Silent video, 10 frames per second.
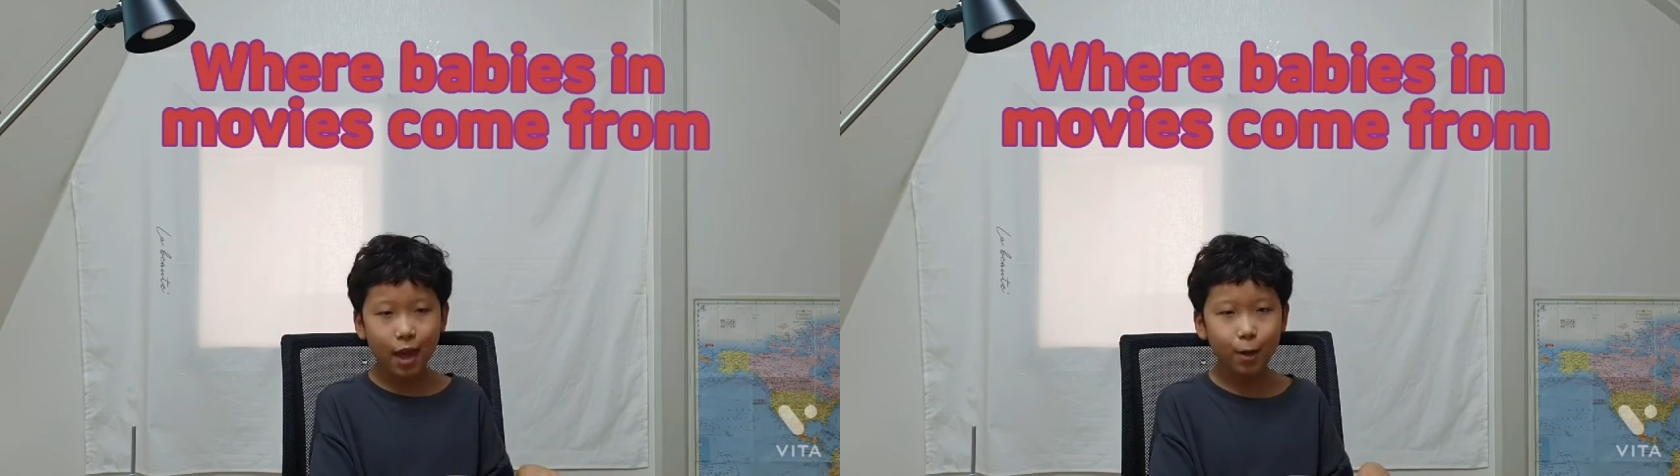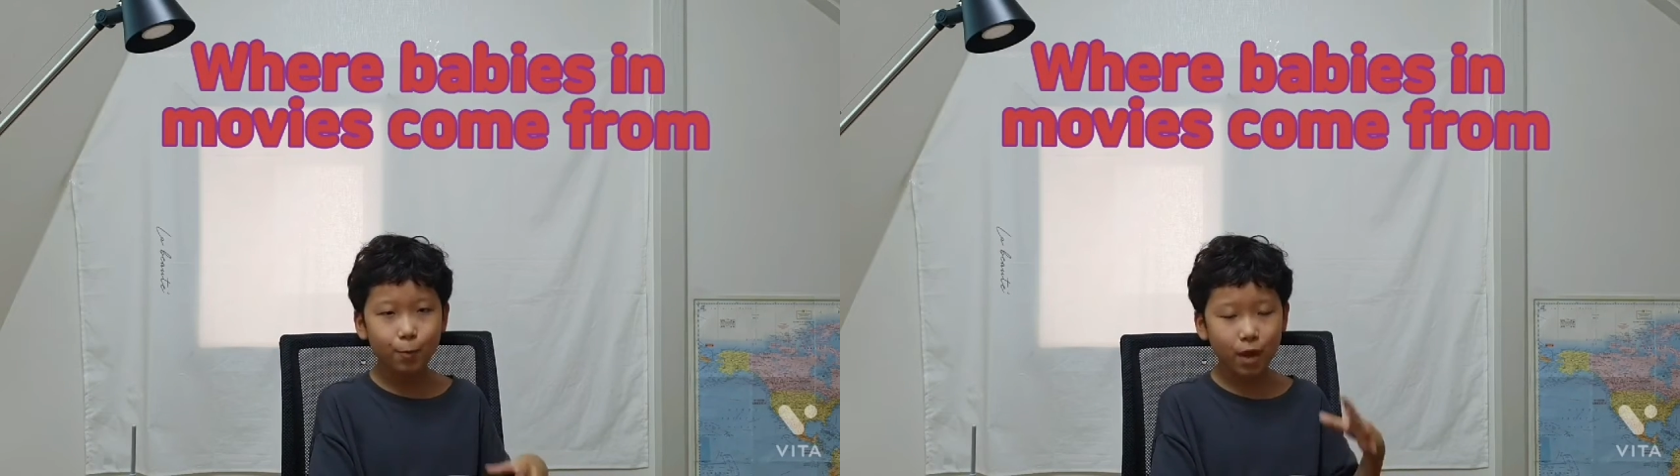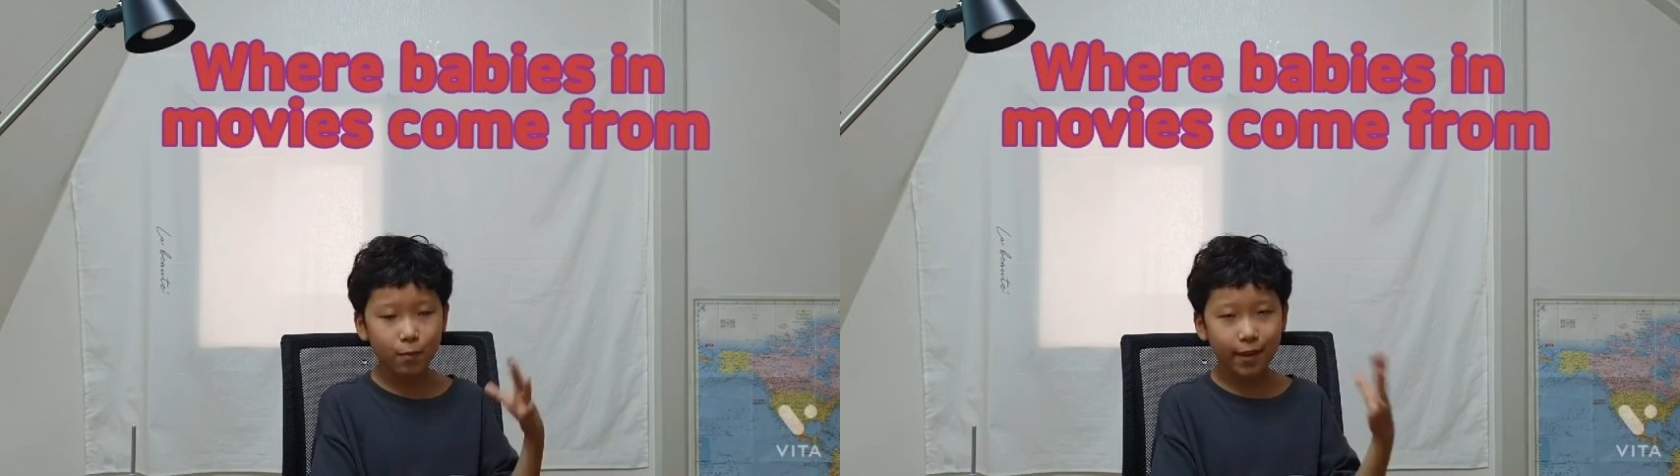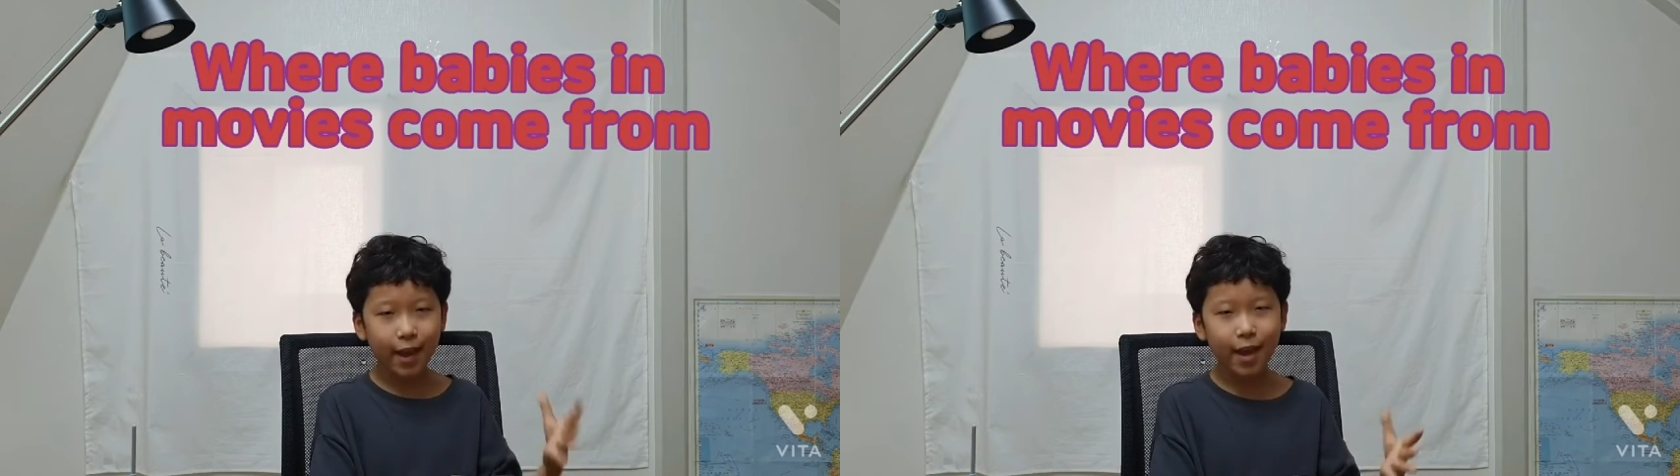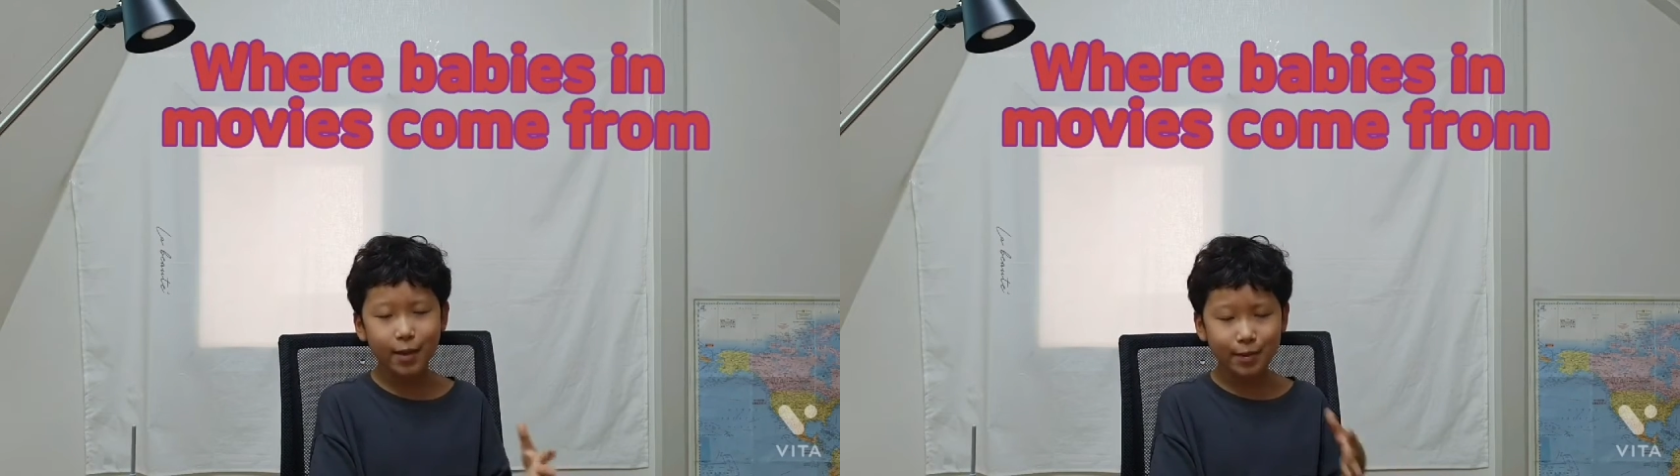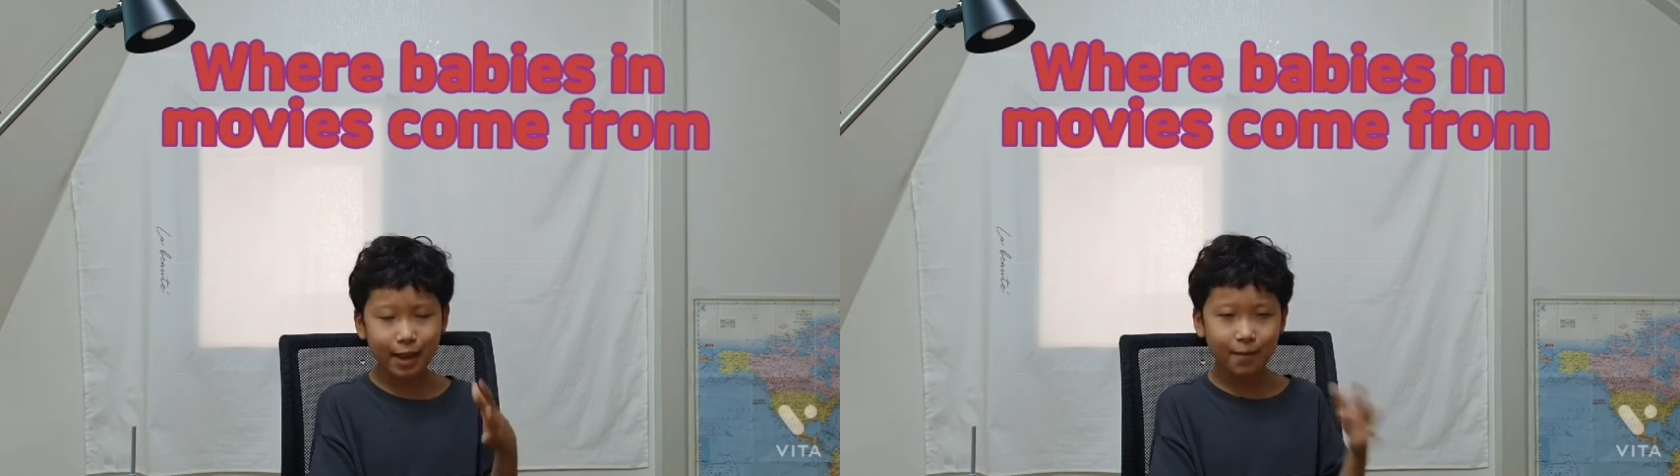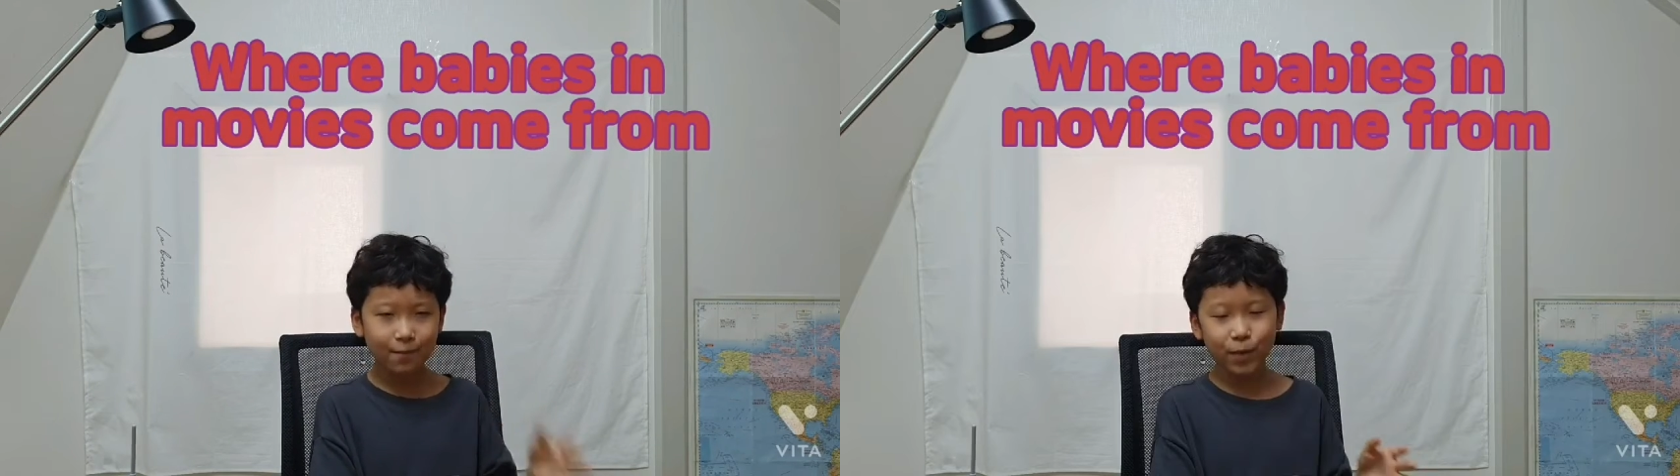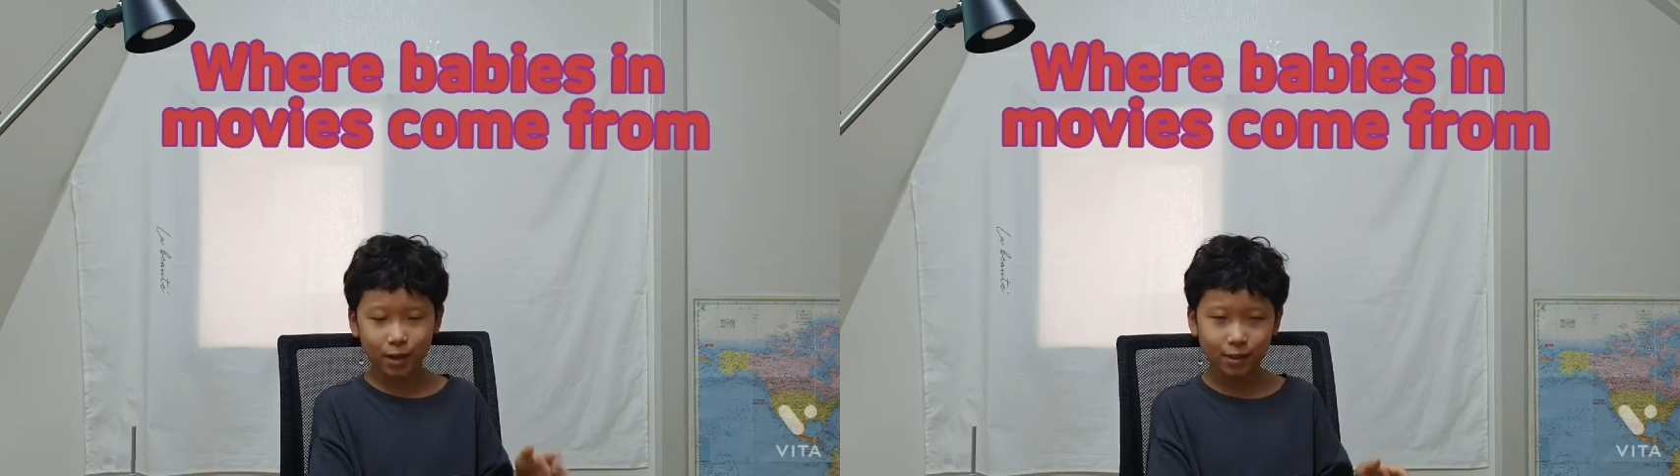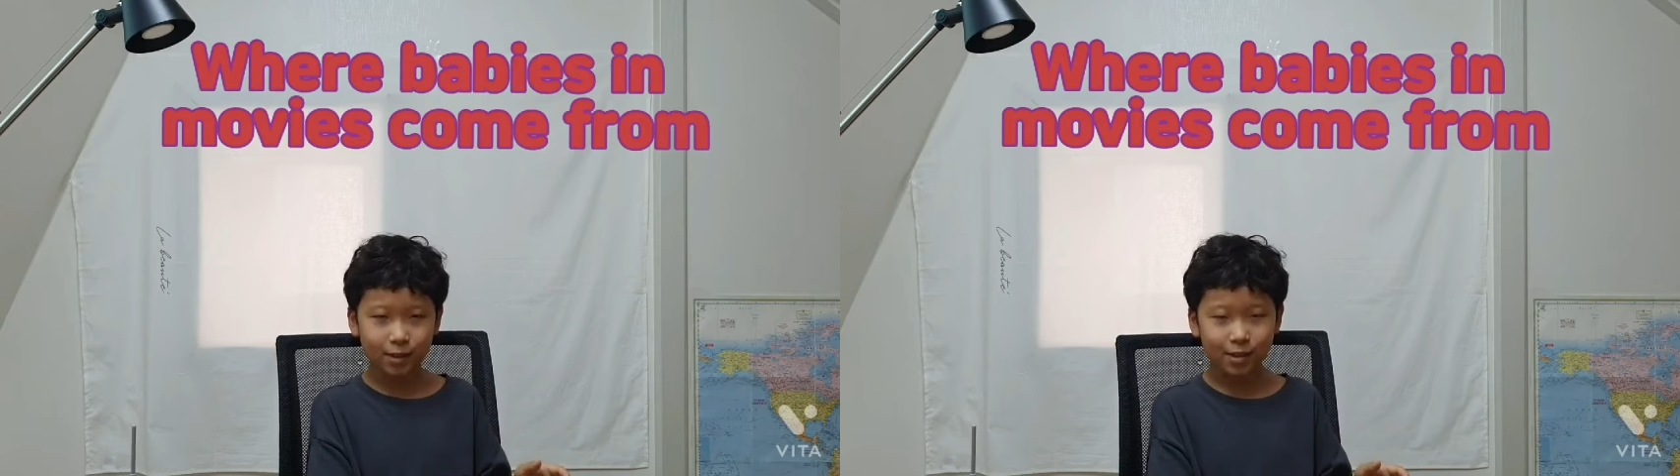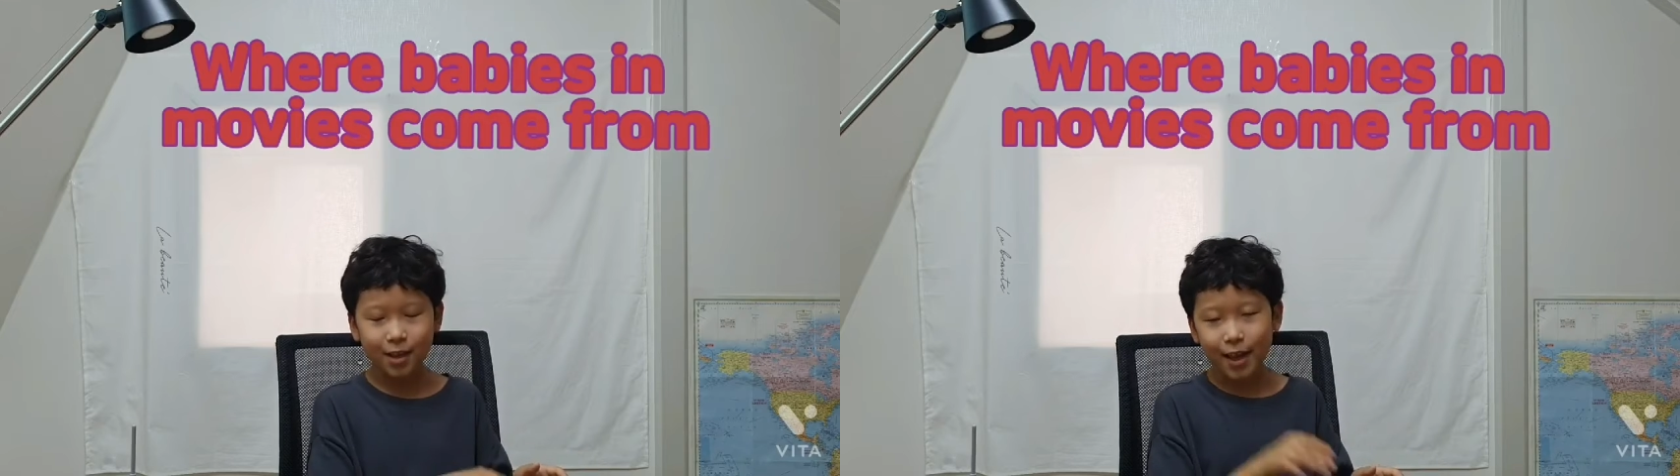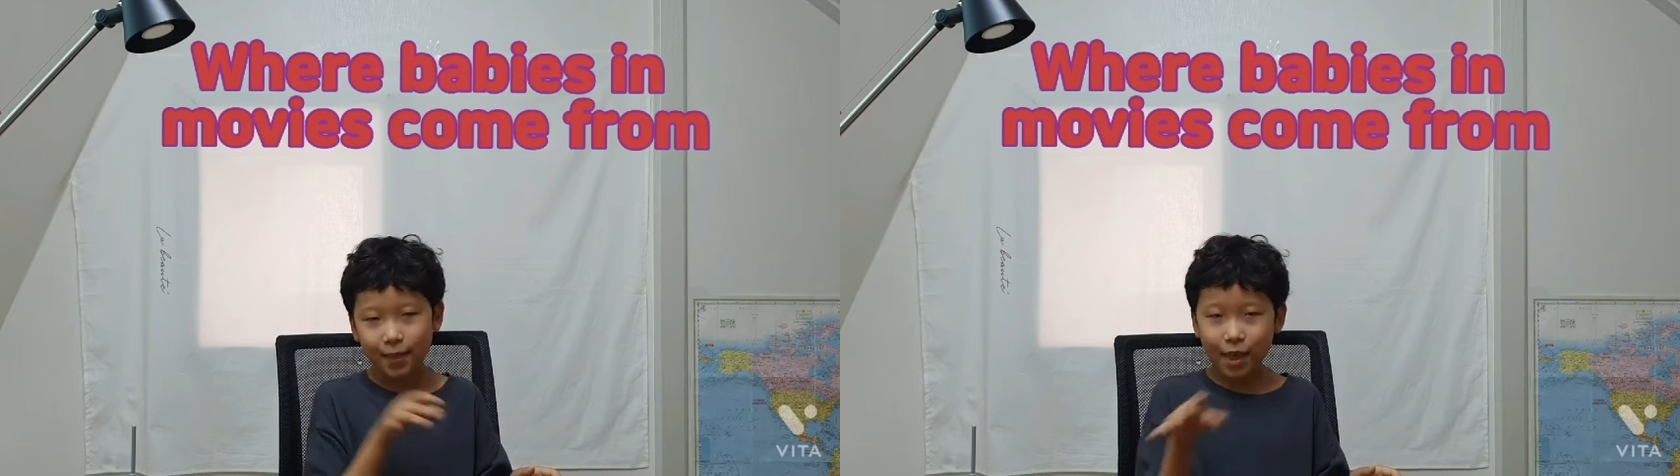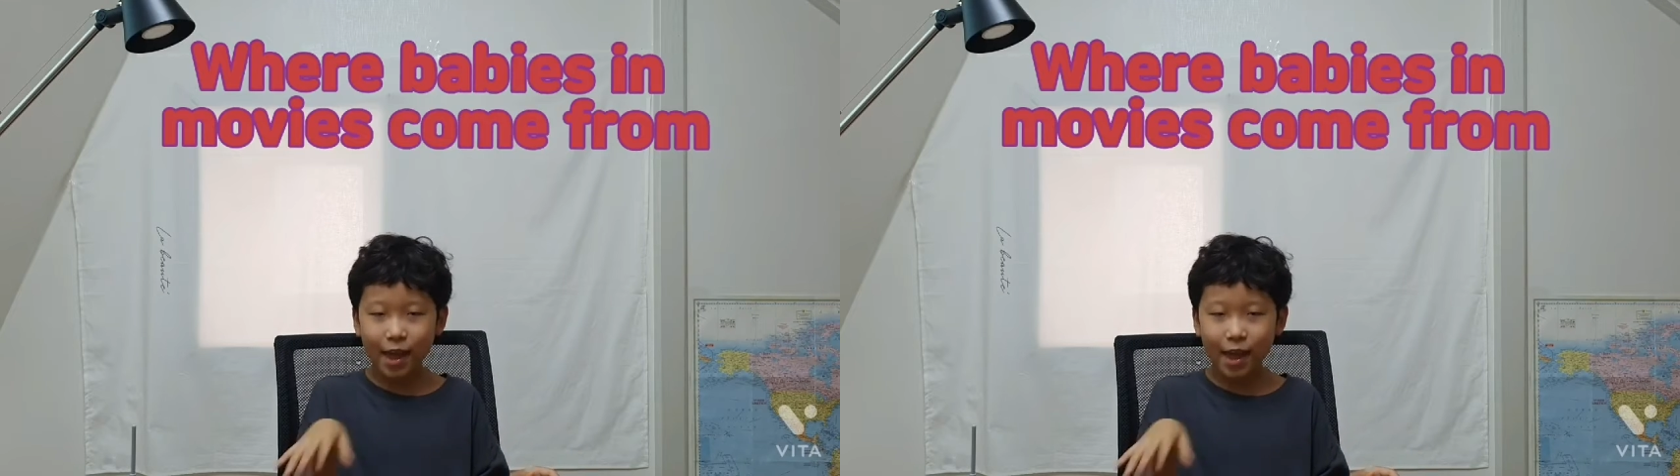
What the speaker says: Then baby A became fussy.